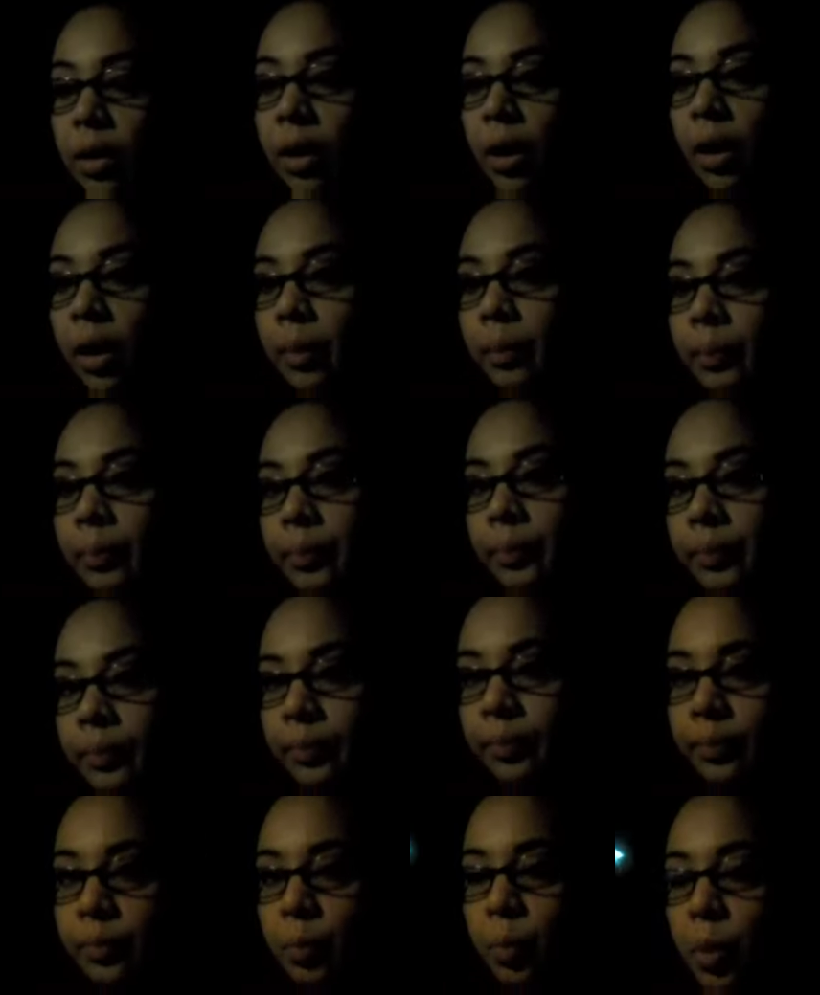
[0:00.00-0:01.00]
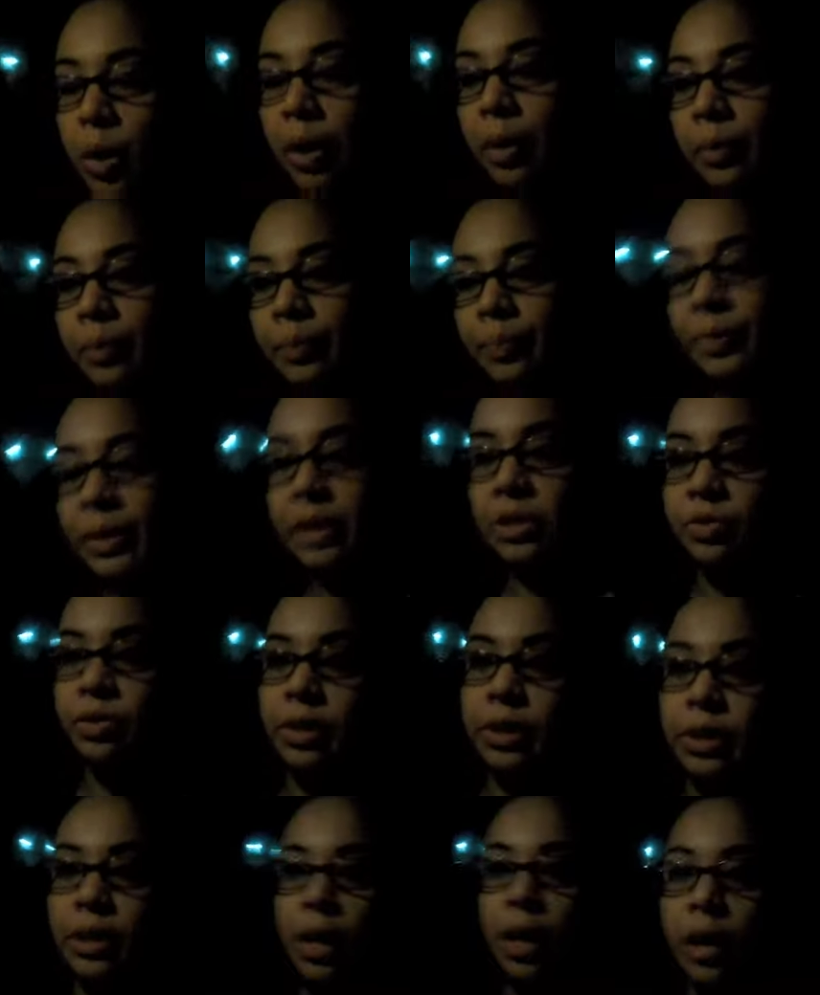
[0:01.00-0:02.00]
Um, well, that's
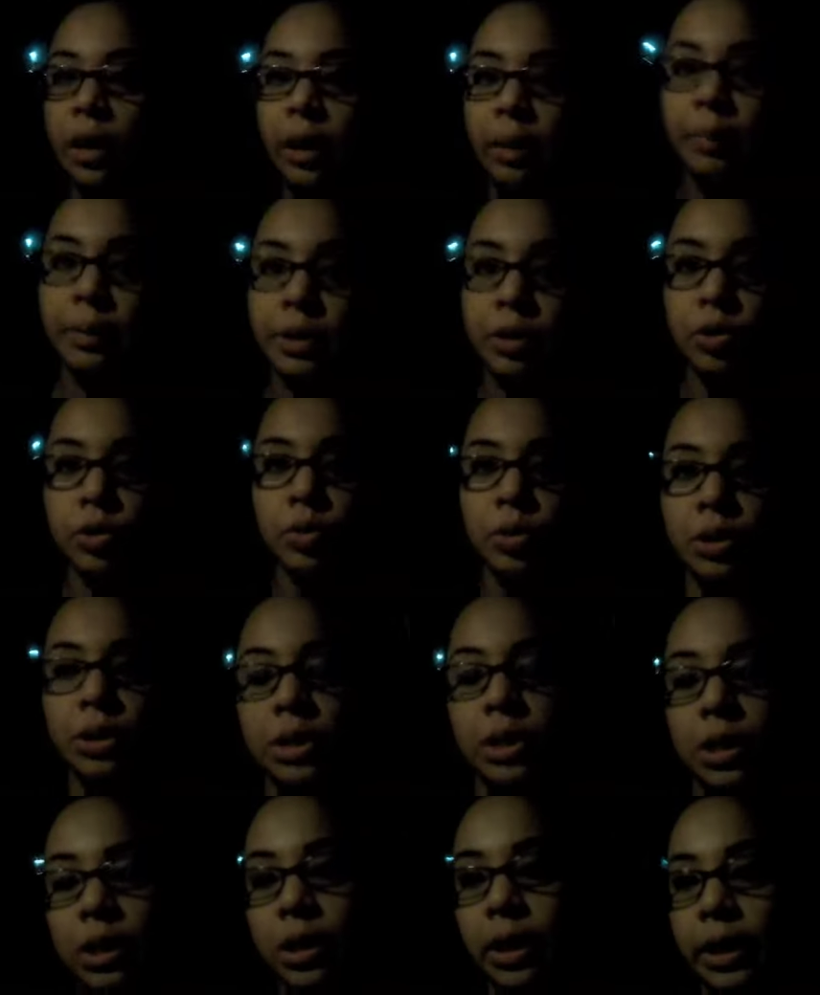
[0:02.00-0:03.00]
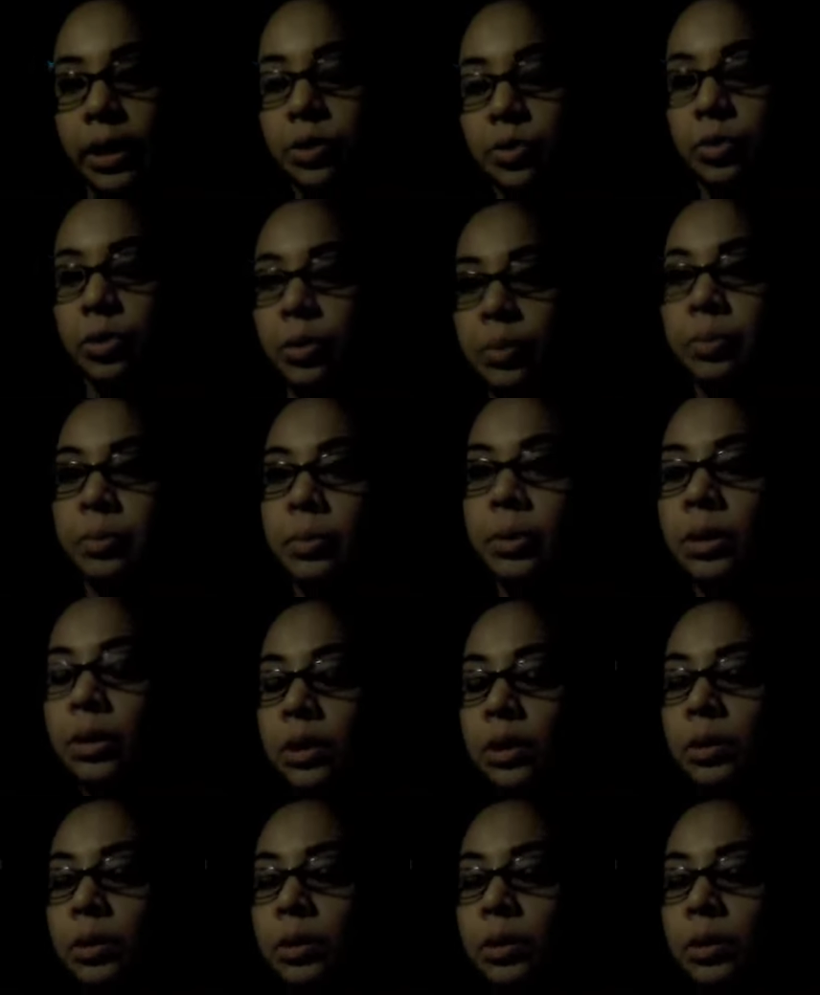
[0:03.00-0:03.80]
really a lie. I mean, the students in the classroom